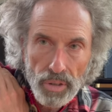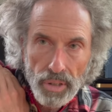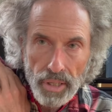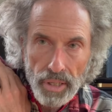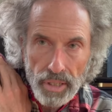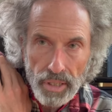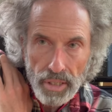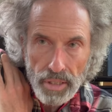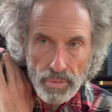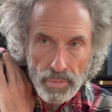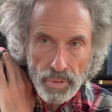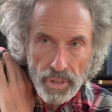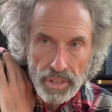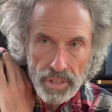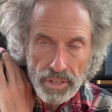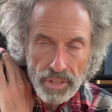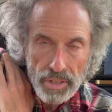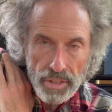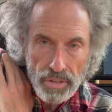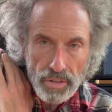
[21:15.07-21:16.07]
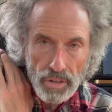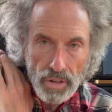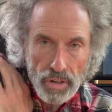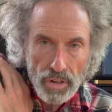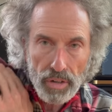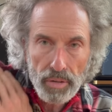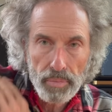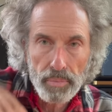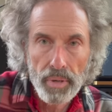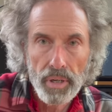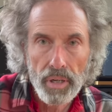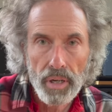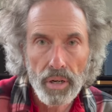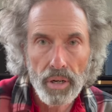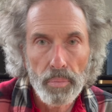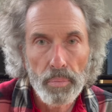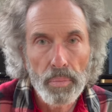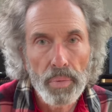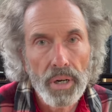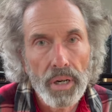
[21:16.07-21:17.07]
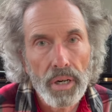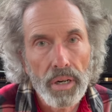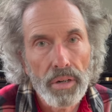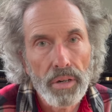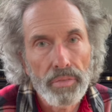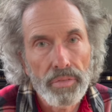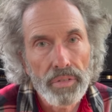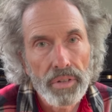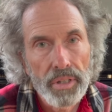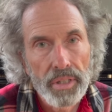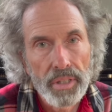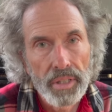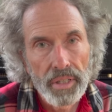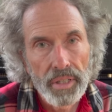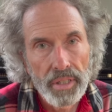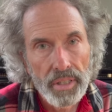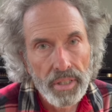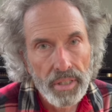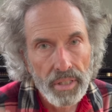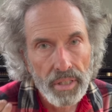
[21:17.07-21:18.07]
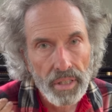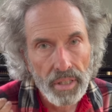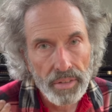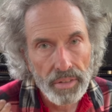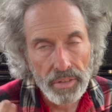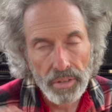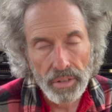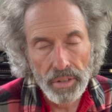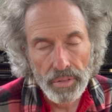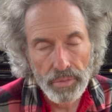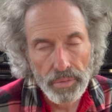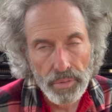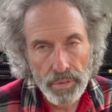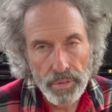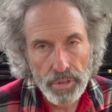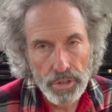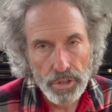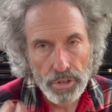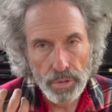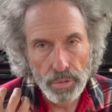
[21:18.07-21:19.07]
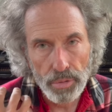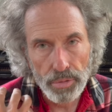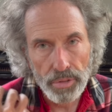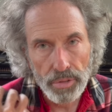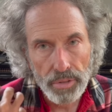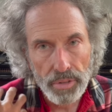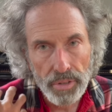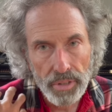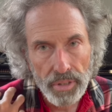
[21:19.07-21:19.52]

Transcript: and can raise their arm above the level of their shoulder.